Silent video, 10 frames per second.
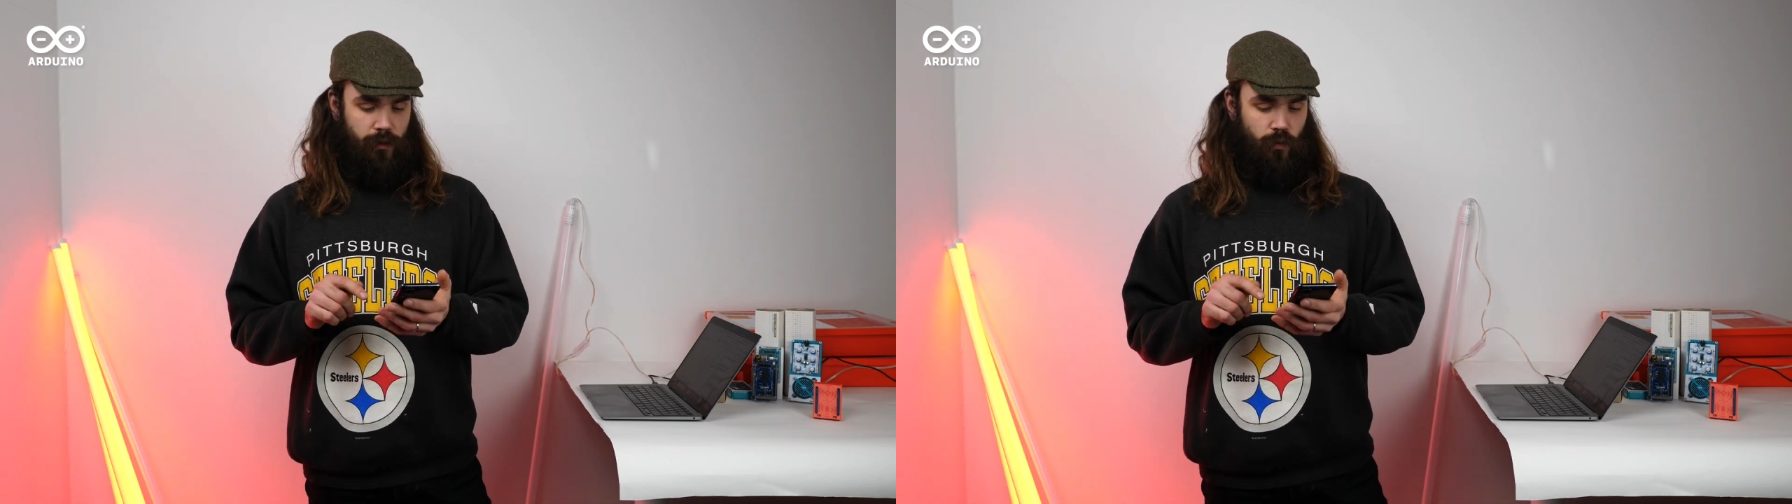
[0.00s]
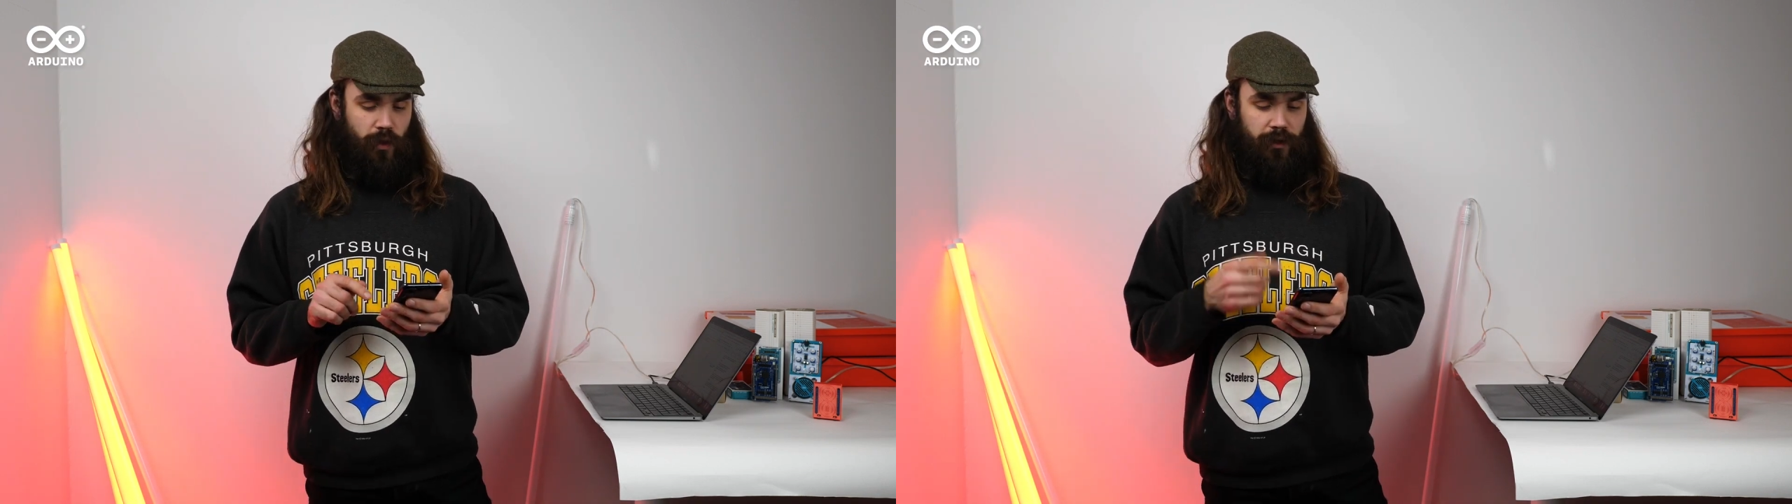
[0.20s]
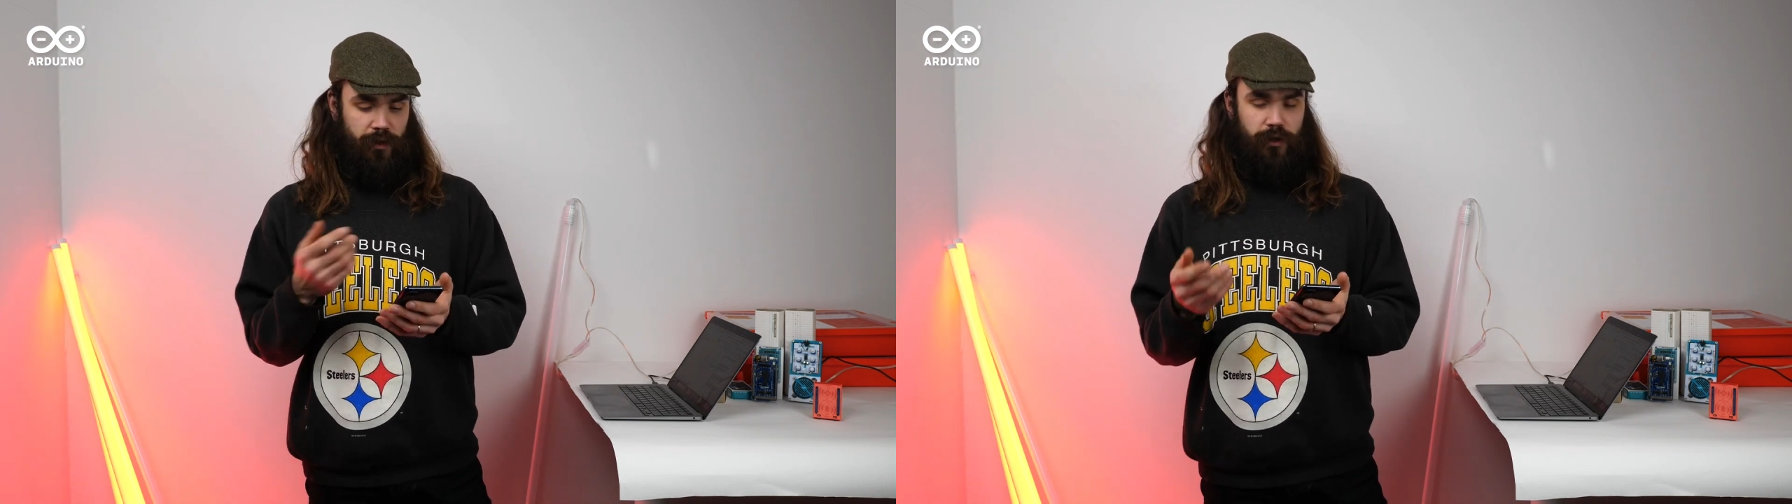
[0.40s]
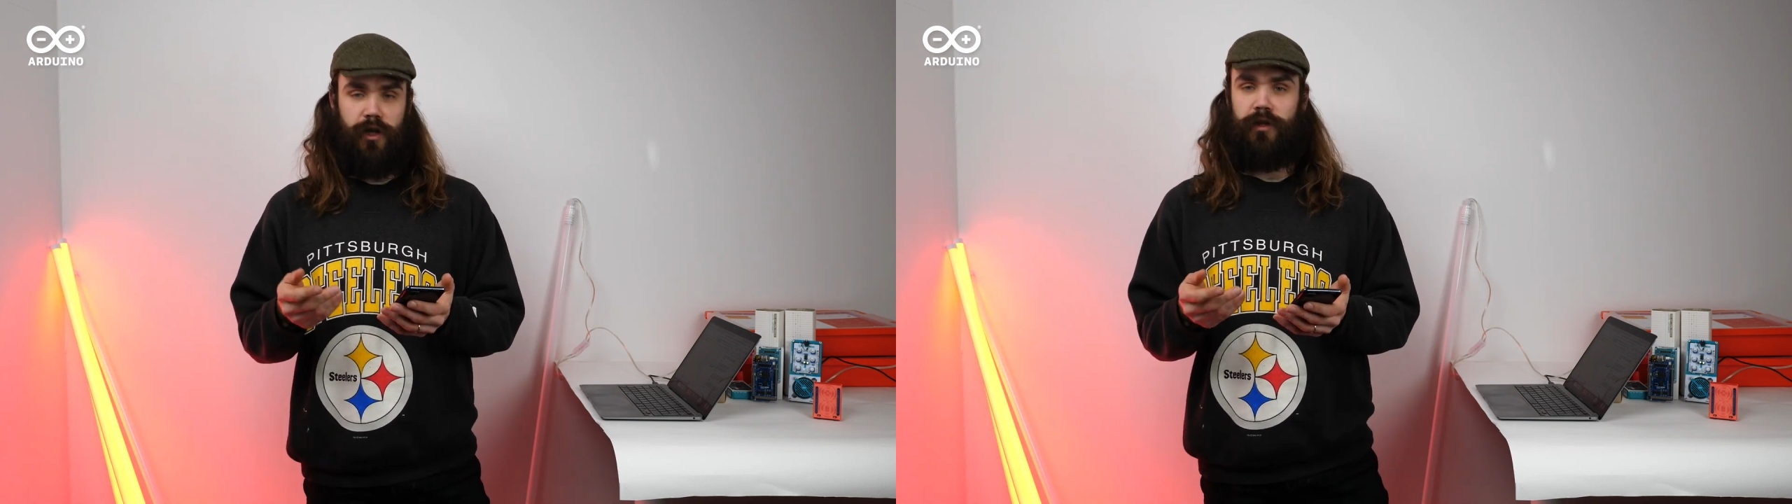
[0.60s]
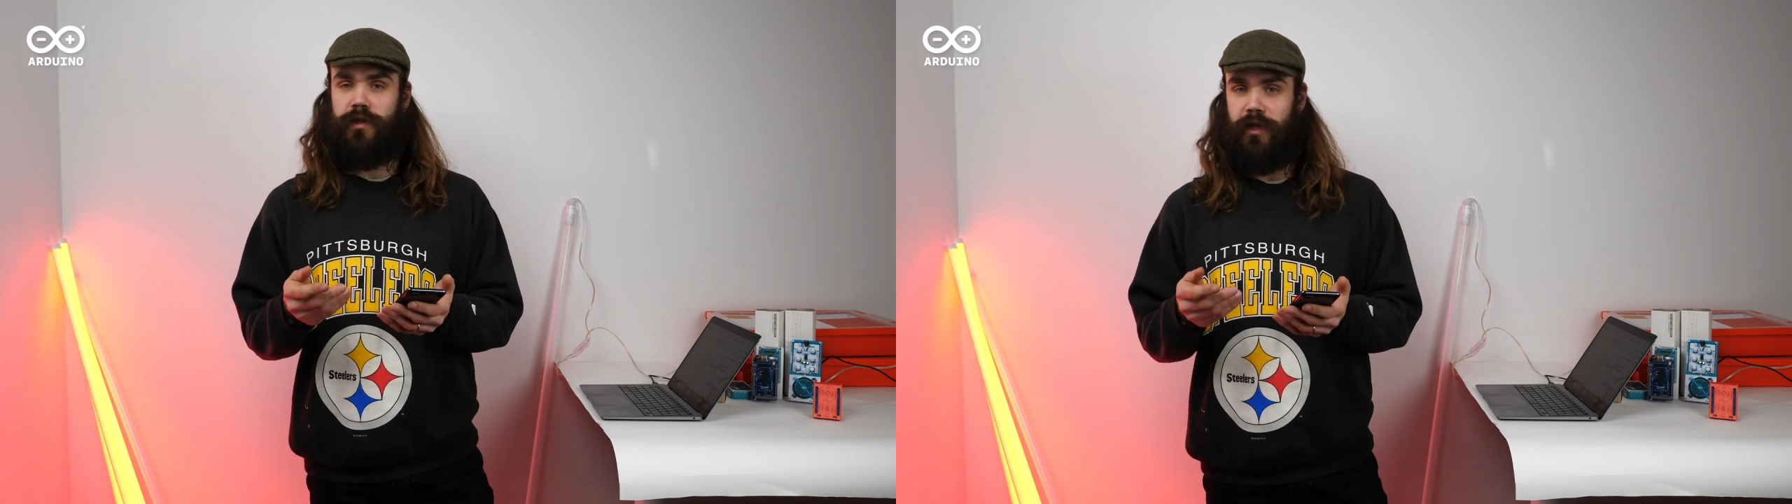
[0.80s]
Once you're
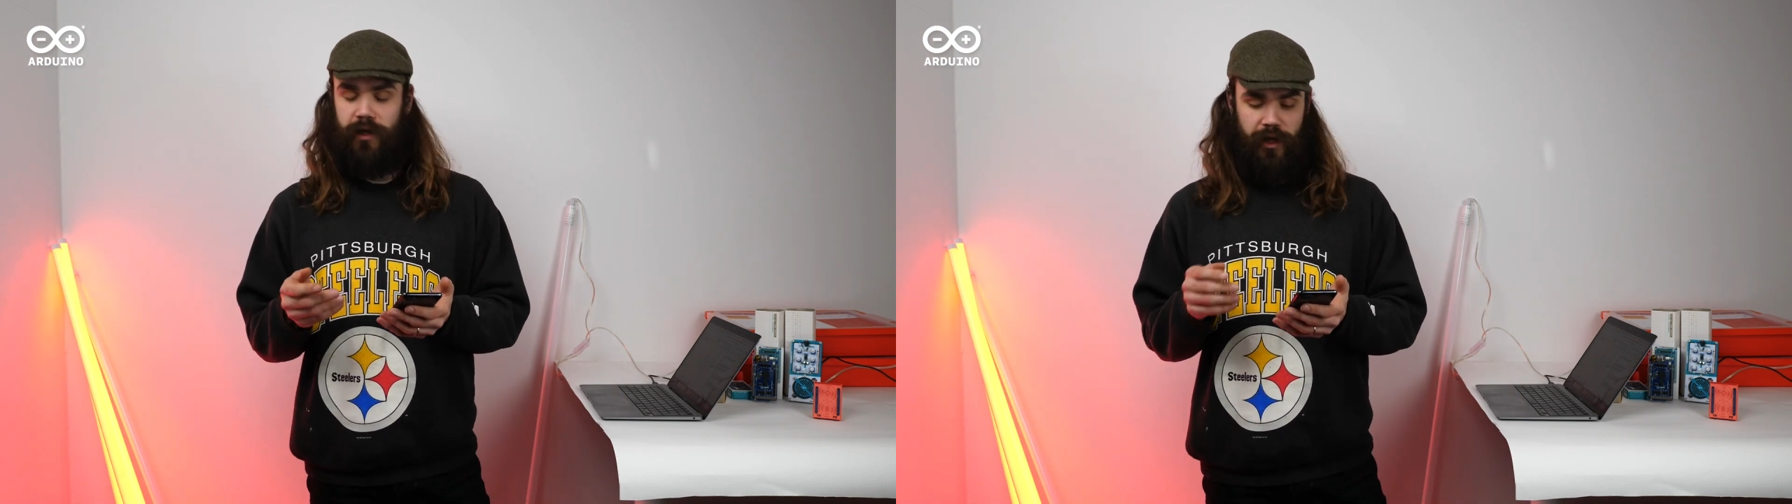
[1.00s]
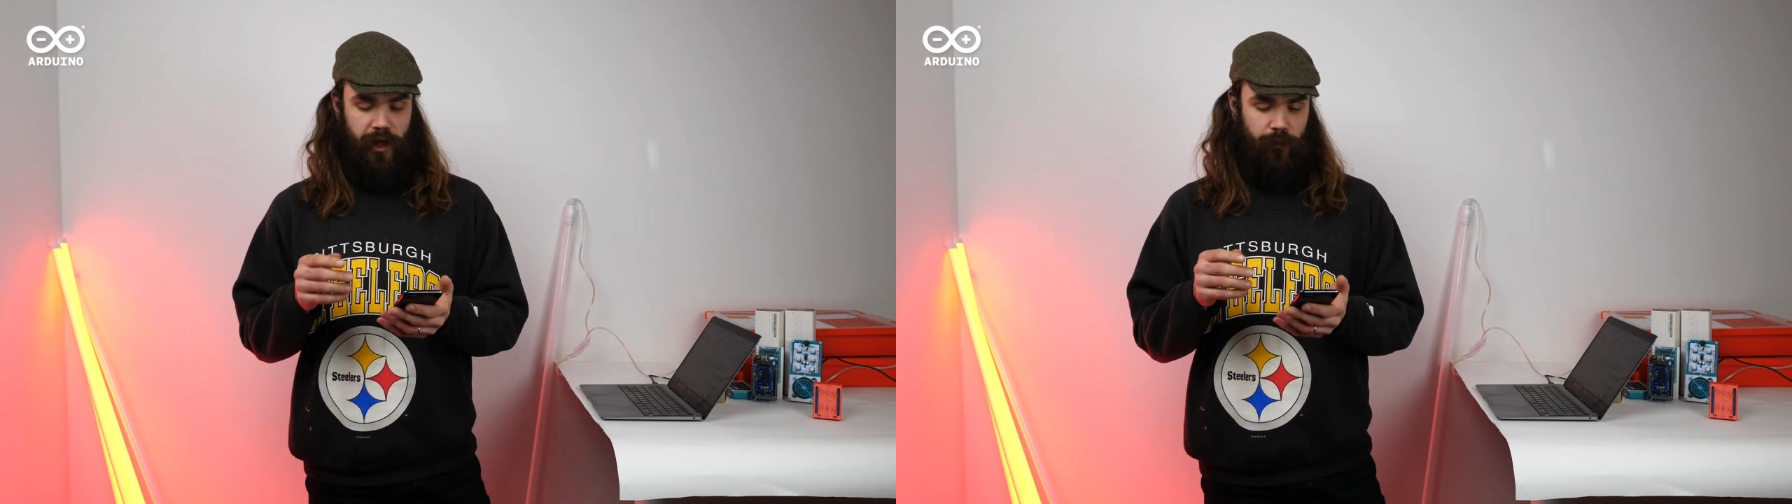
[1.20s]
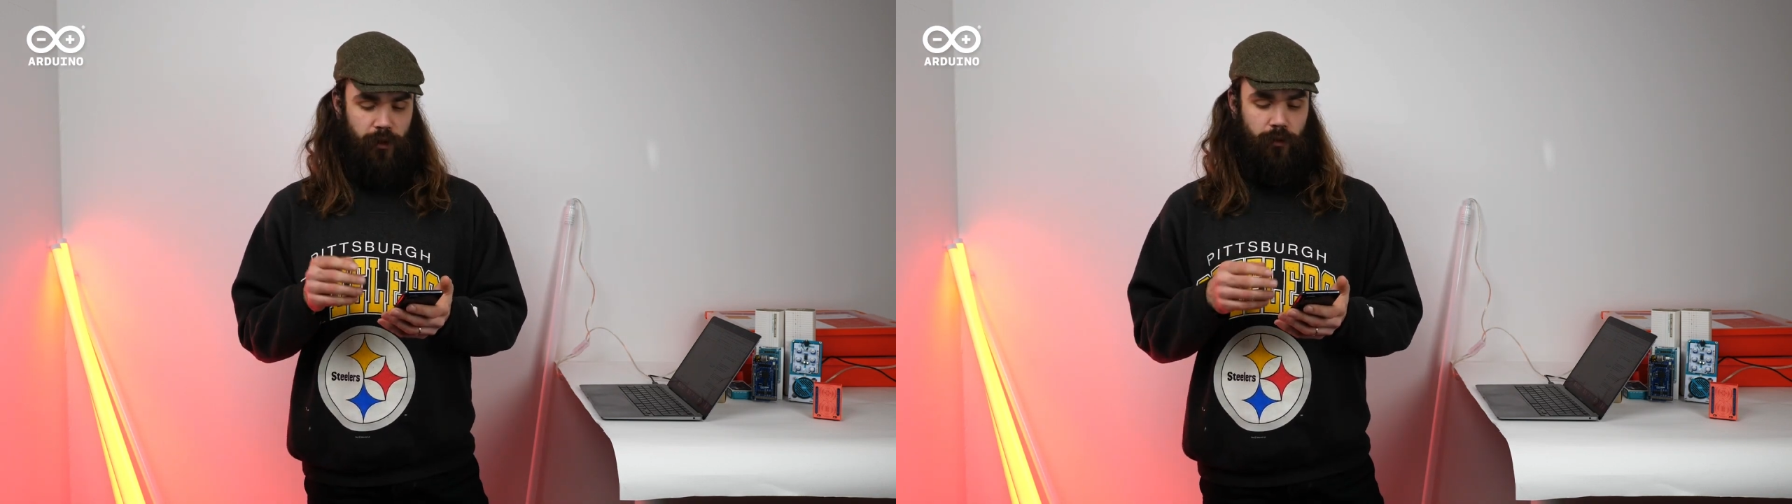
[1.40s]
done setting that up,